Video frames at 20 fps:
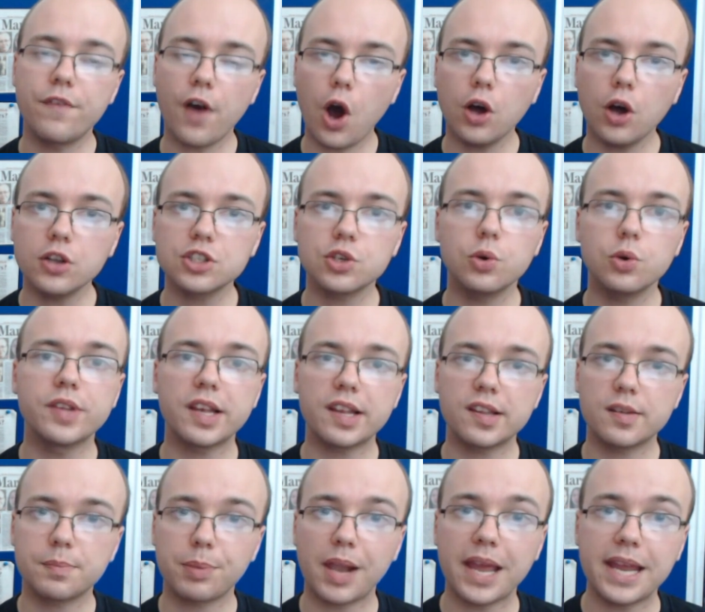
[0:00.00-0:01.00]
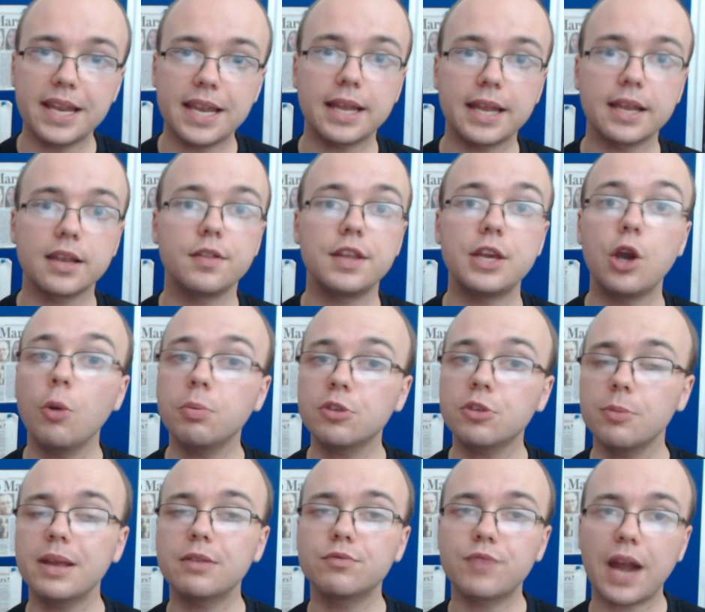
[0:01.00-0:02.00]
with articles explaining the
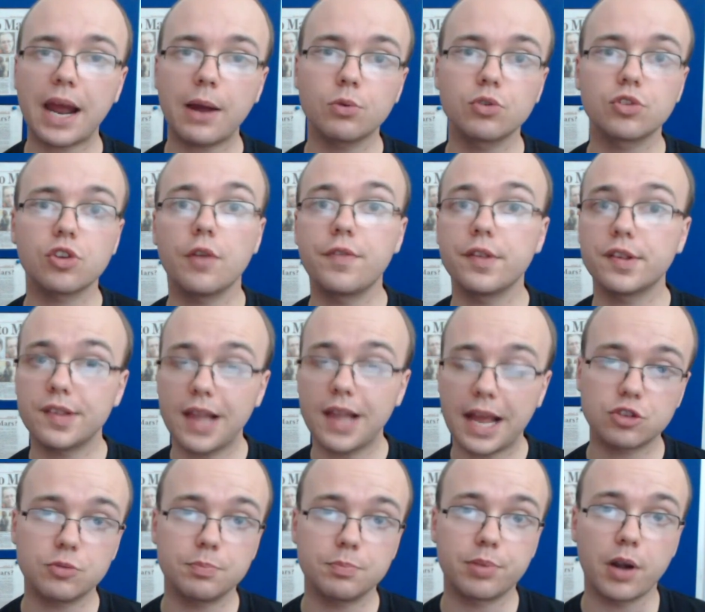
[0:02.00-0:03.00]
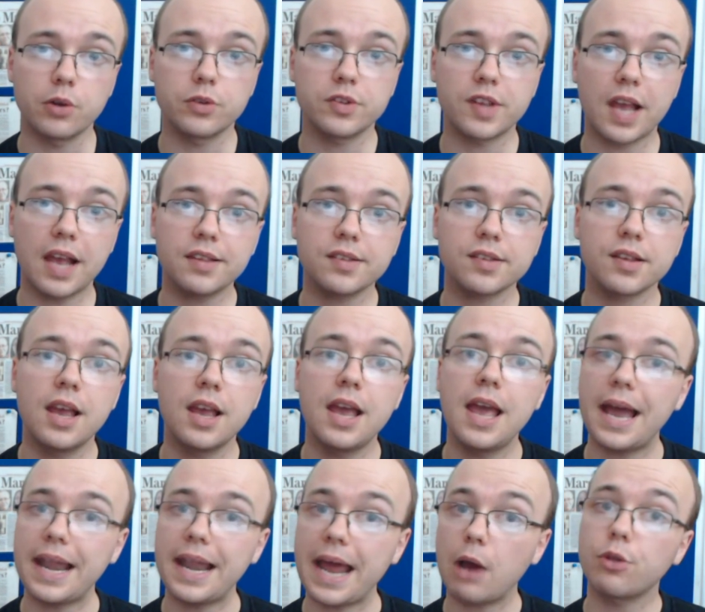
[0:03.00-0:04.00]
upcoming rounds of the selection process
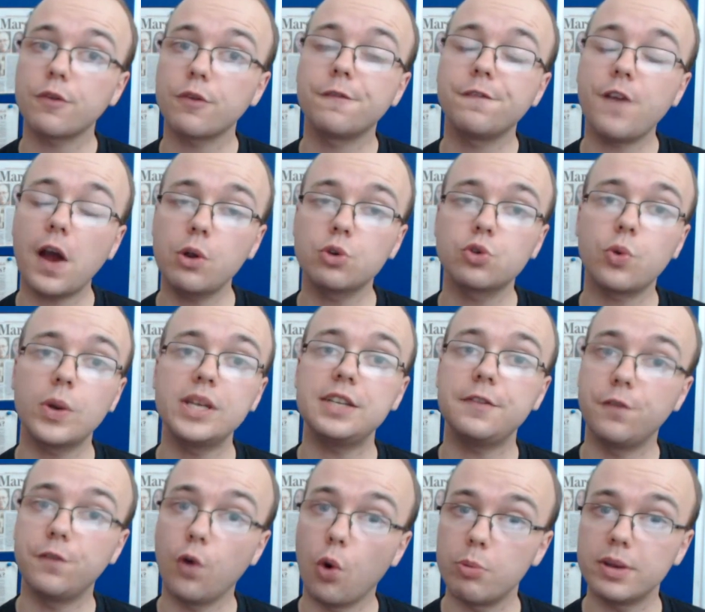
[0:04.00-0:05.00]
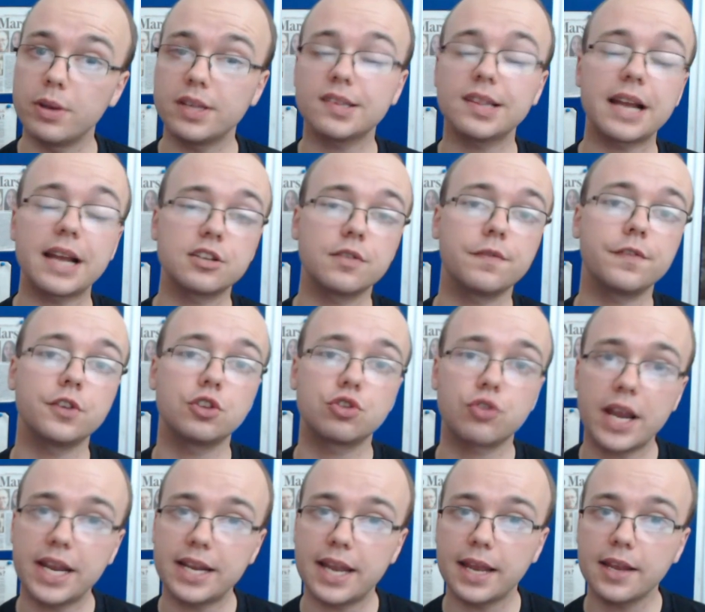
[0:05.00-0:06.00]
and how the Final 24 will be selected for
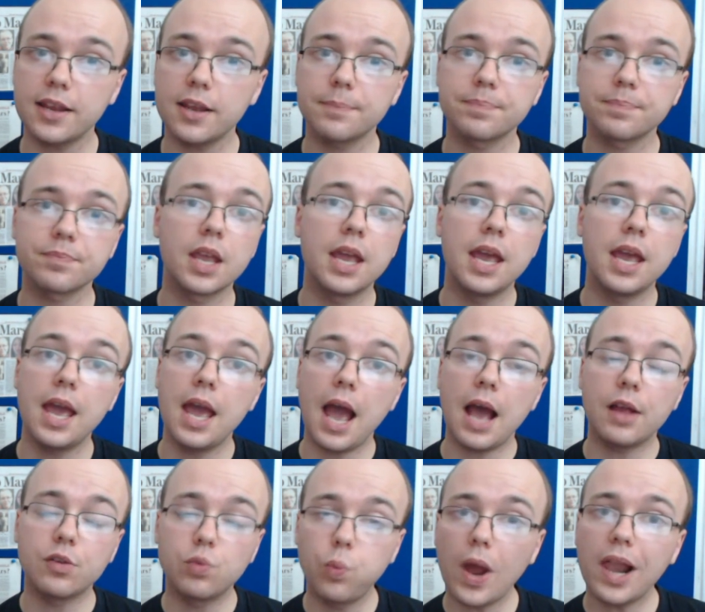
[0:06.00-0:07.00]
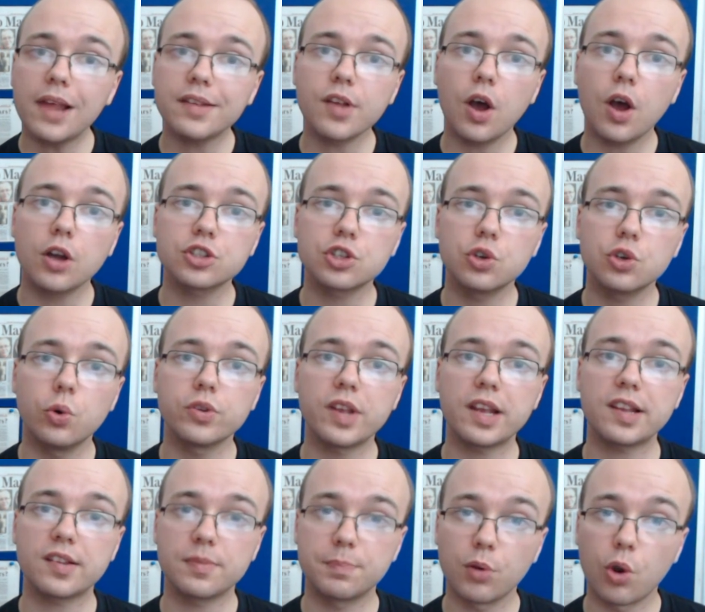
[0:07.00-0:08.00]
training, as well as
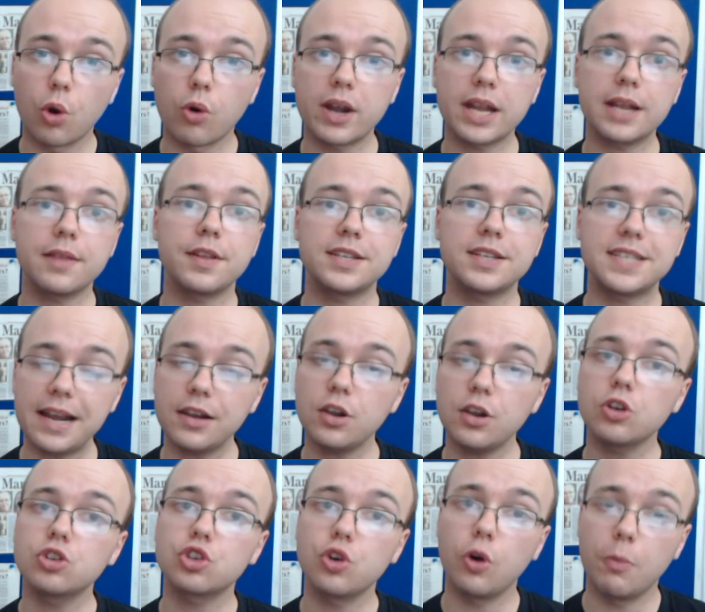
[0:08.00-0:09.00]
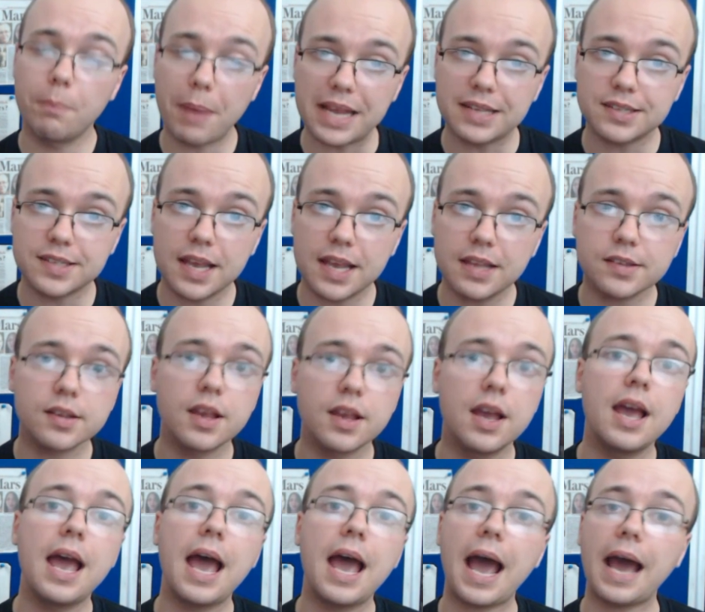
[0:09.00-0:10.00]
articles exploring the technological basis
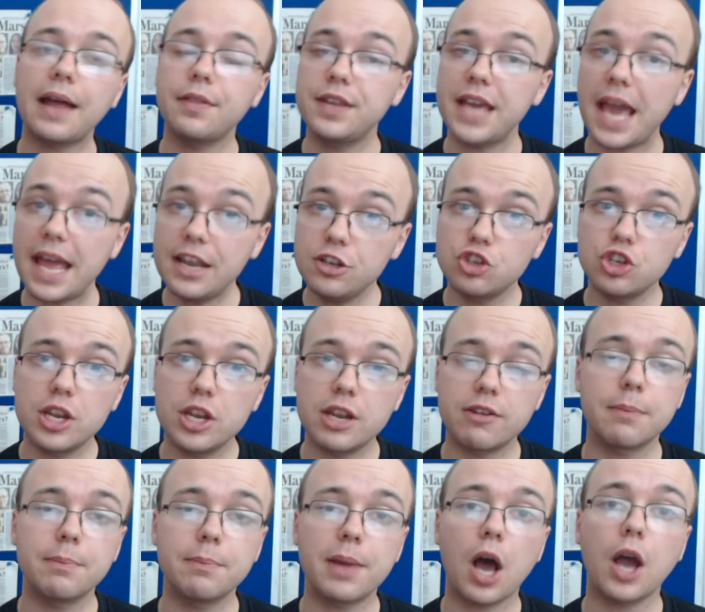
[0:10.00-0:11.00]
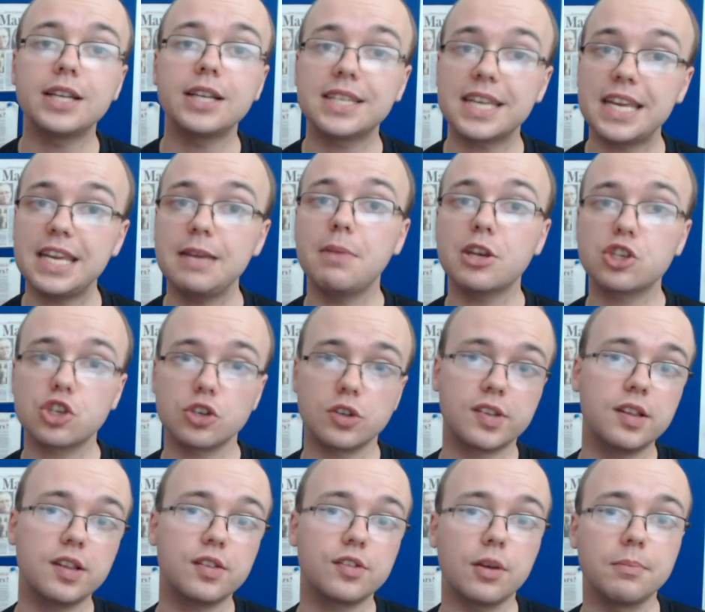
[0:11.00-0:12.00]
and the engineering behind key
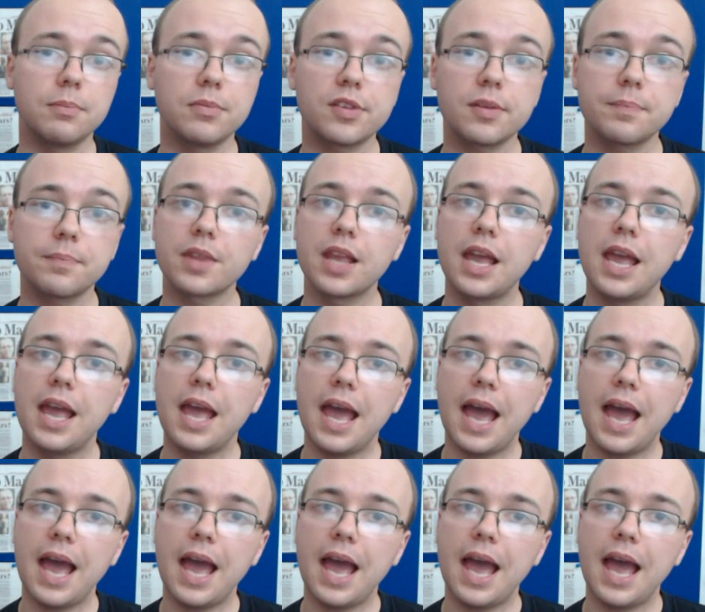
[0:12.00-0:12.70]
mission systems,